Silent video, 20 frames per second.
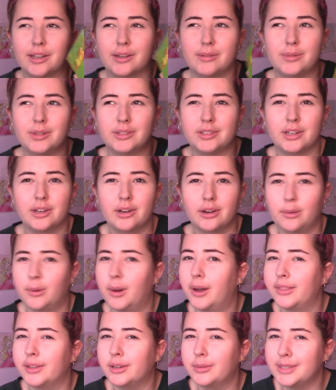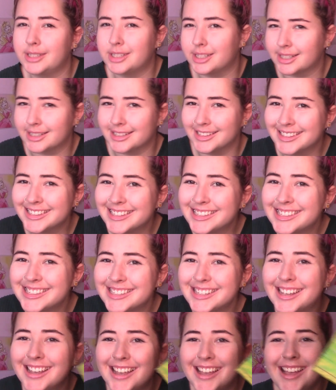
Acre Woods. I don't know why there'd be chickens.